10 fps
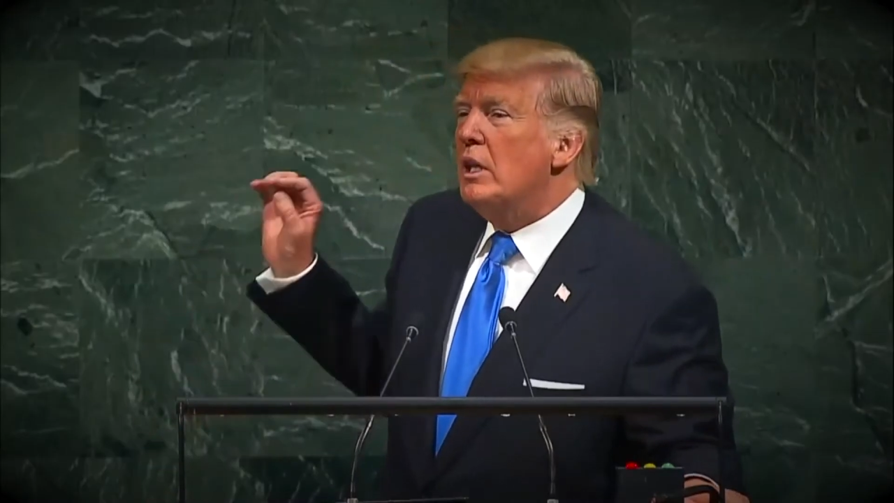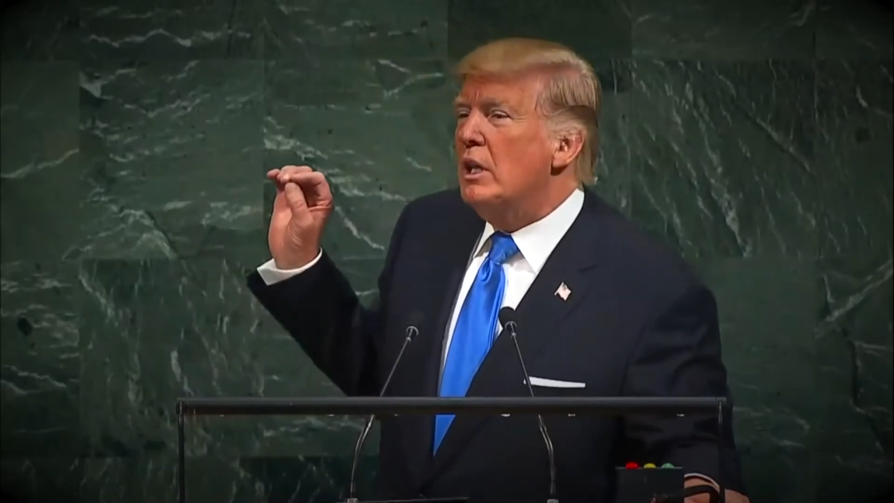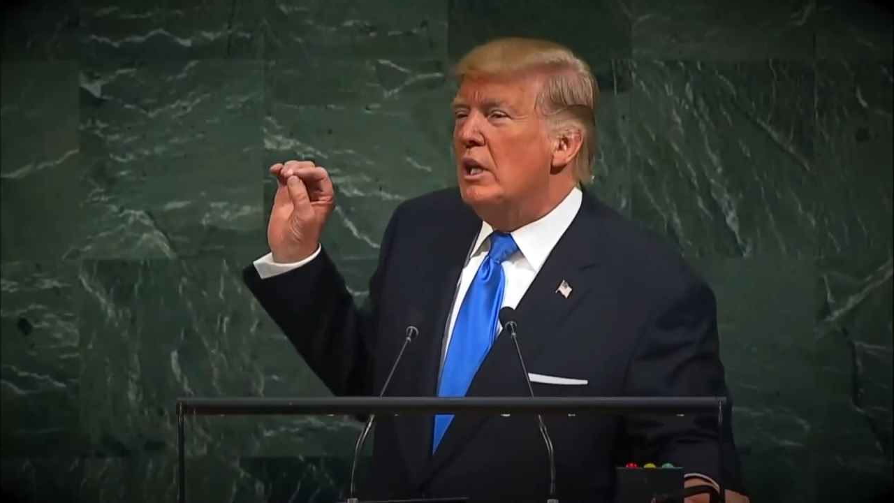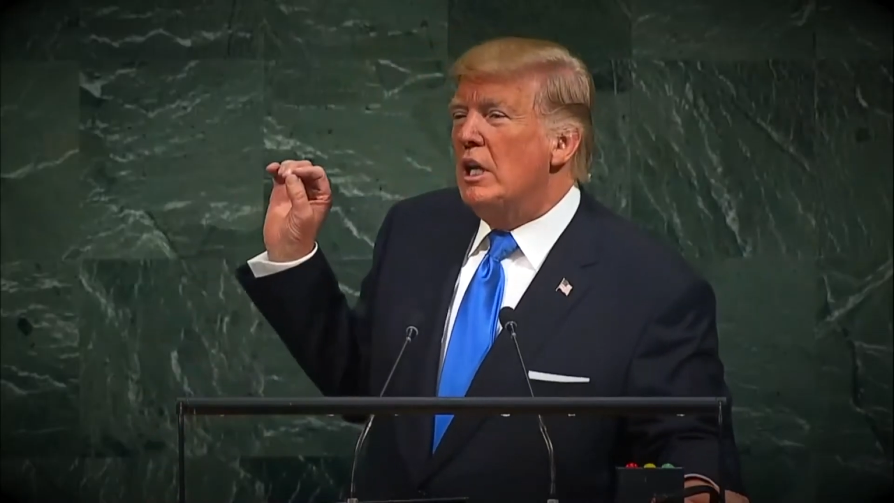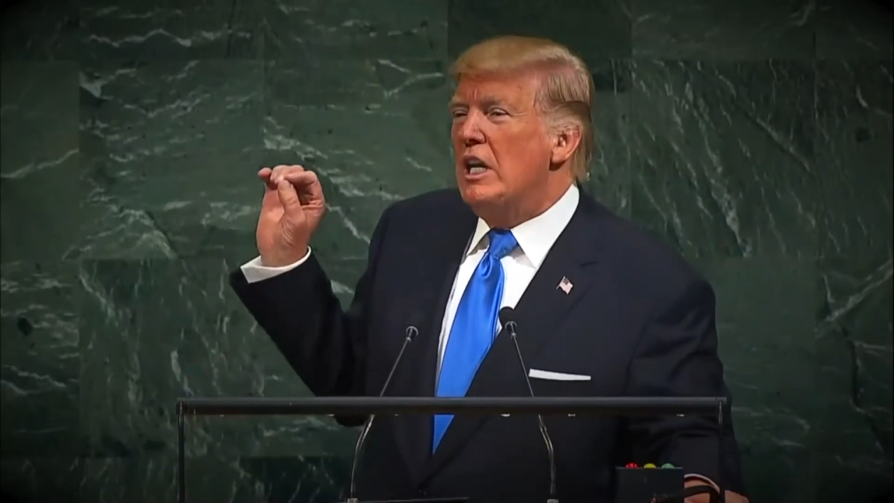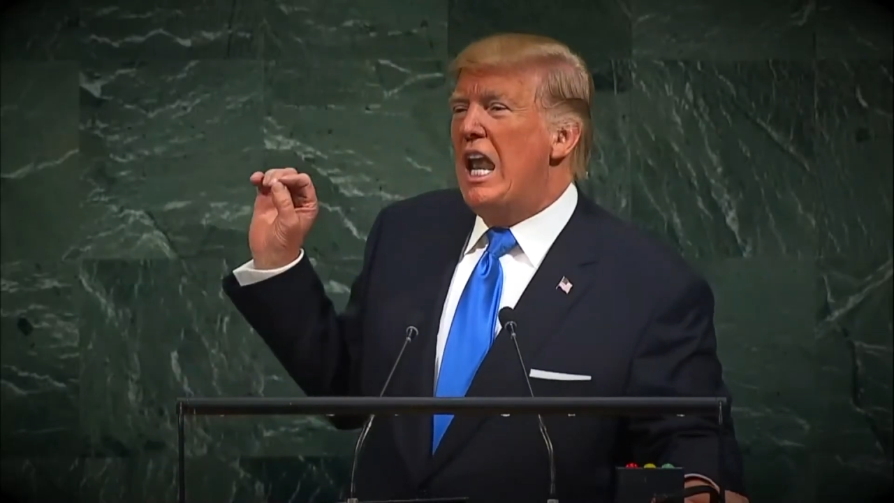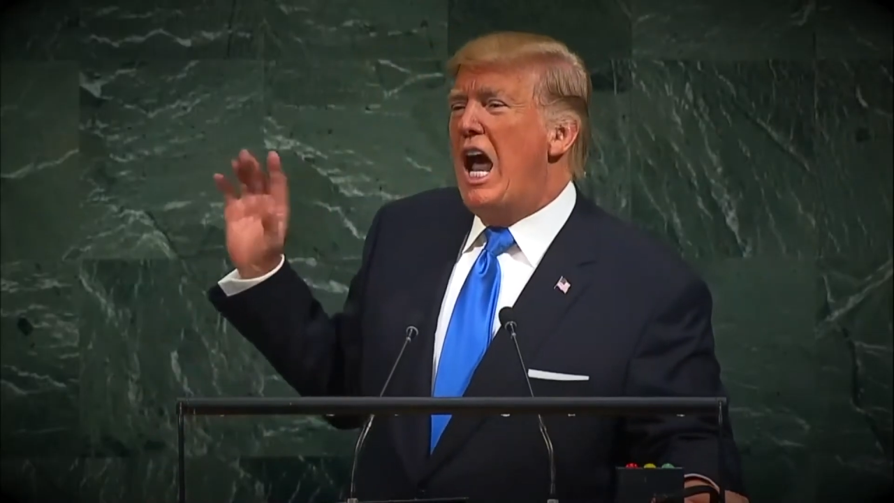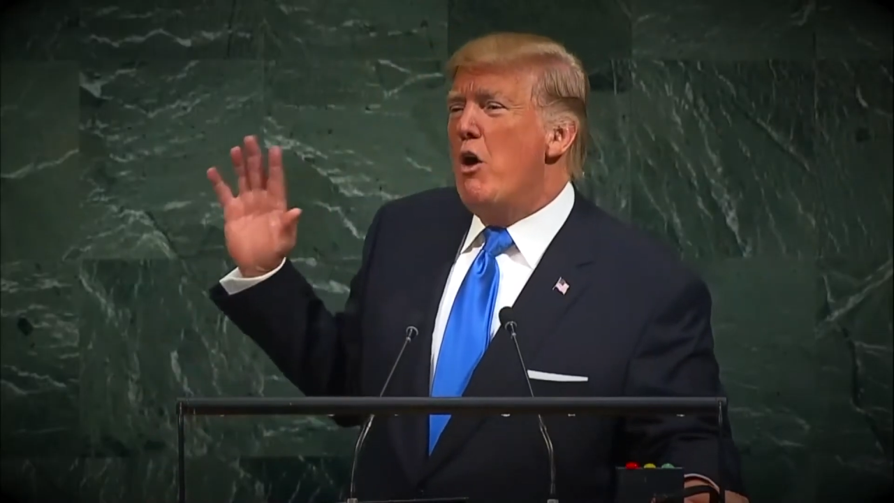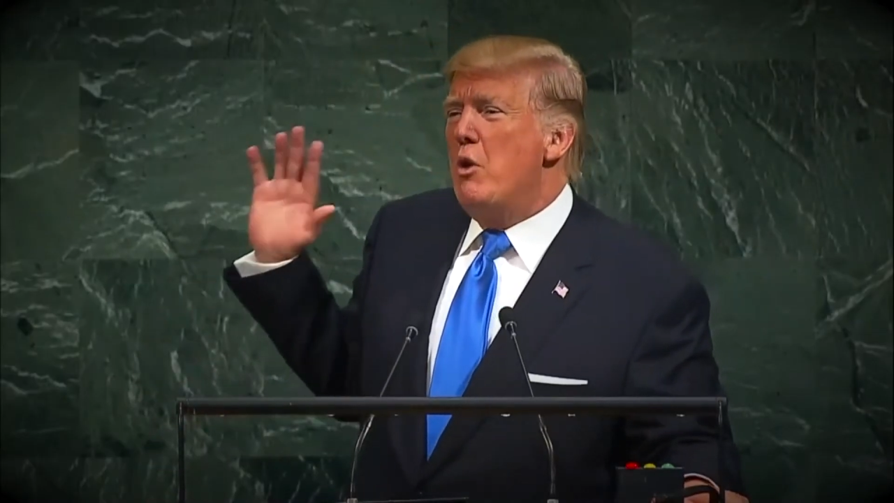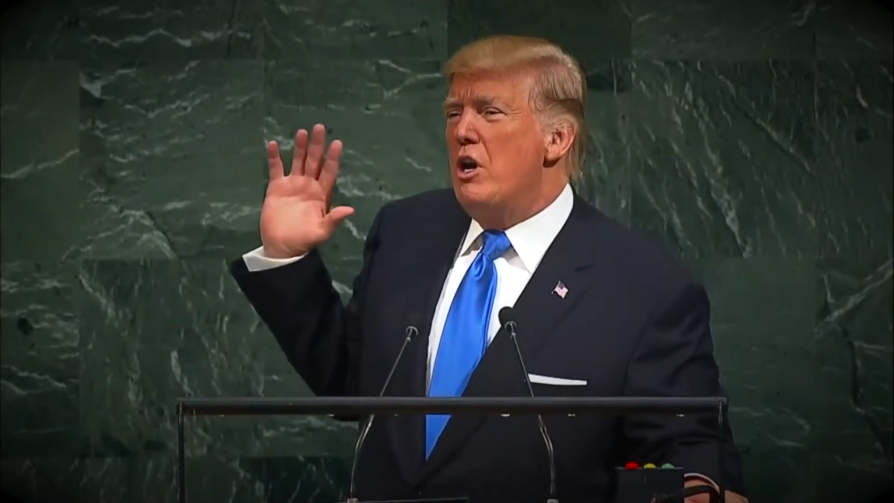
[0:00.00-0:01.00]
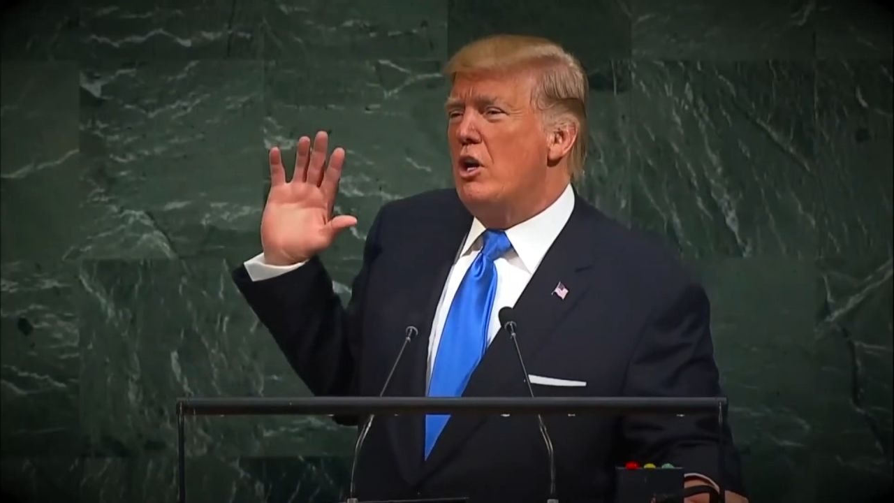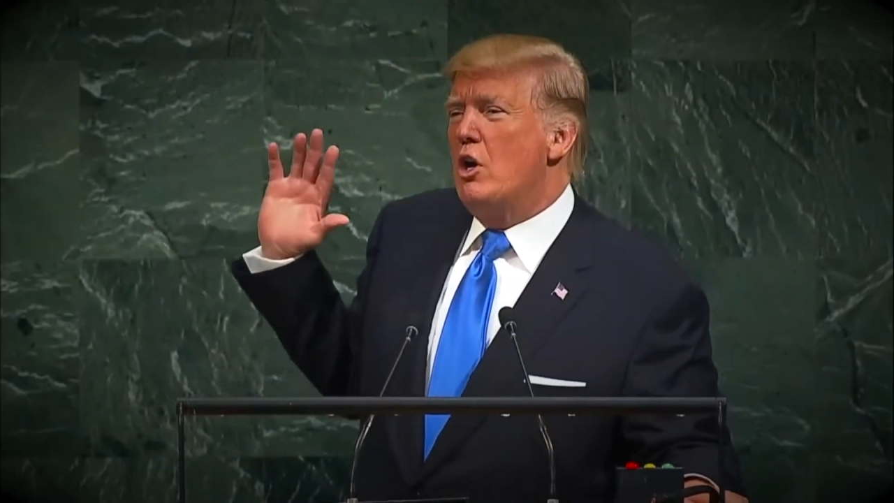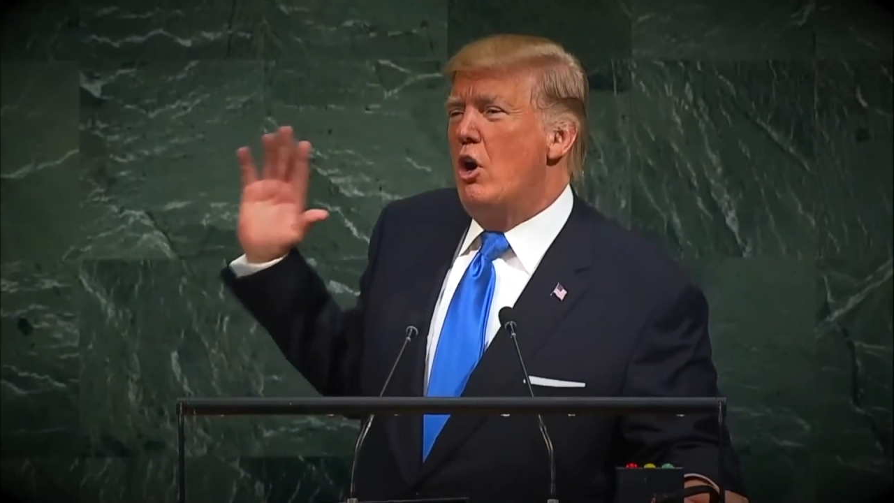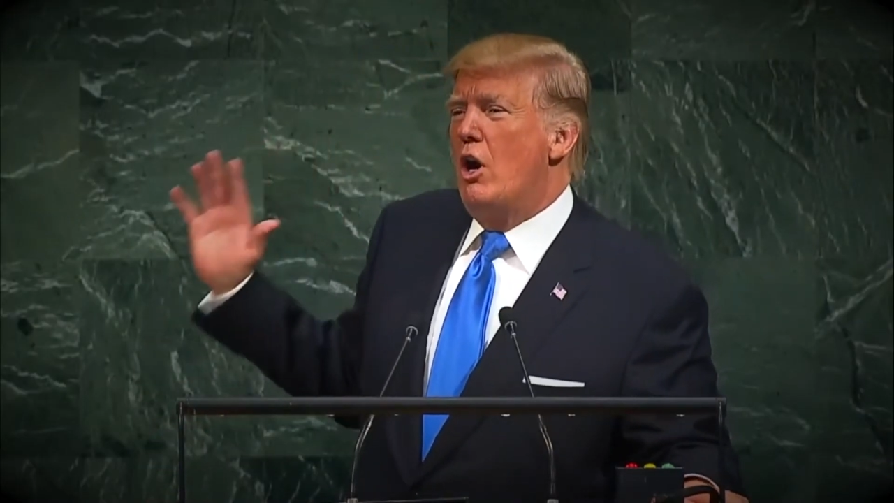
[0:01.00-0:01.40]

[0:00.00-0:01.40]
insulting people,